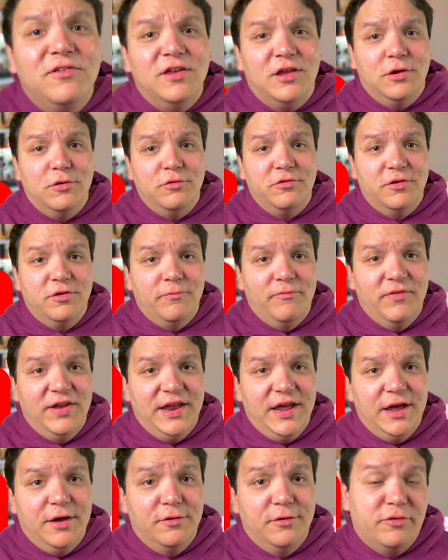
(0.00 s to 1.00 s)
to YouTube
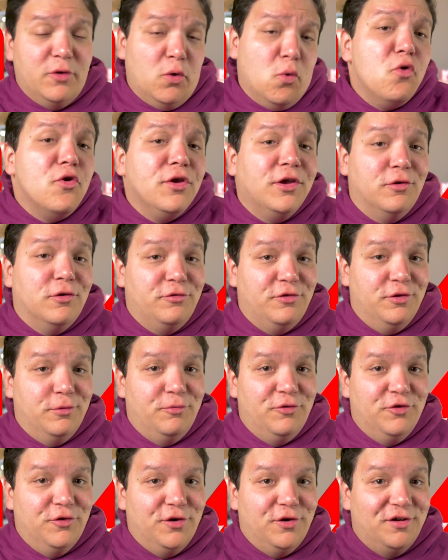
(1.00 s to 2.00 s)
videos or YouTube
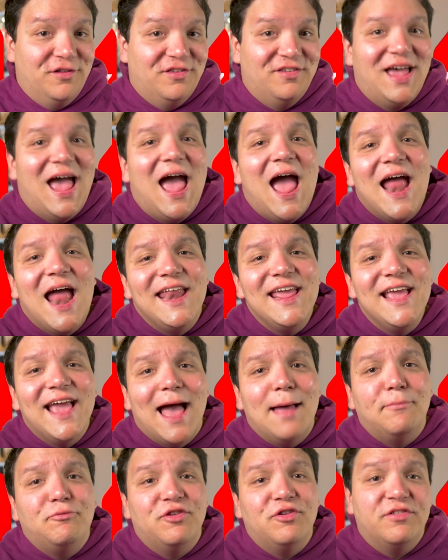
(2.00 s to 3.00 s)
shorts, adding
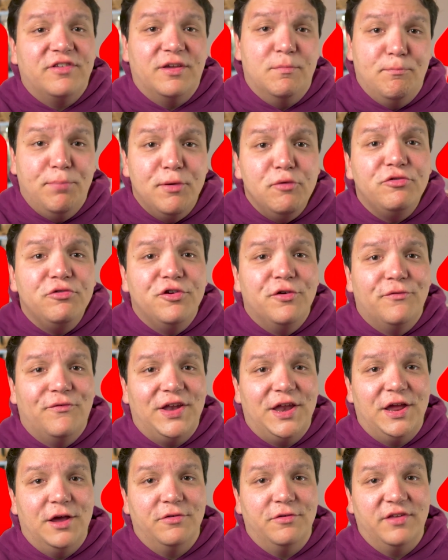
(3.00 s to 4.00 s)
captions can boost your
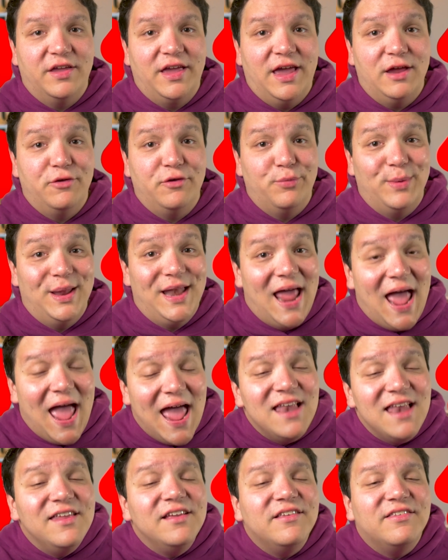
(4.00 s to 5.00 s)
video's engagement
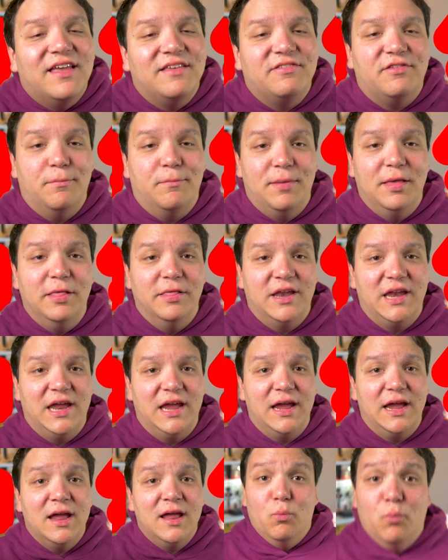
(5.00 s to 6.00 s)
and
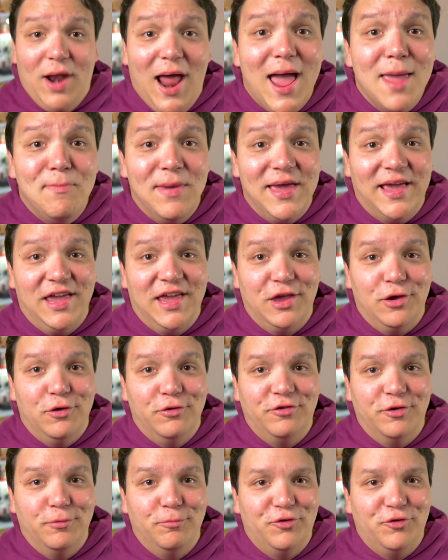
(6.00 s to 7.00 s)
accessibility. When I'm making
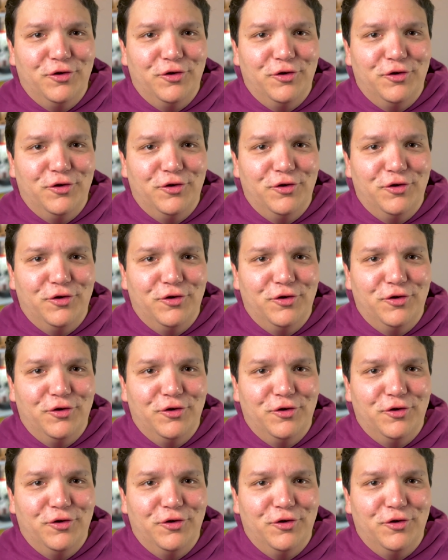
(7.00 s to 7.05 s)
YouTube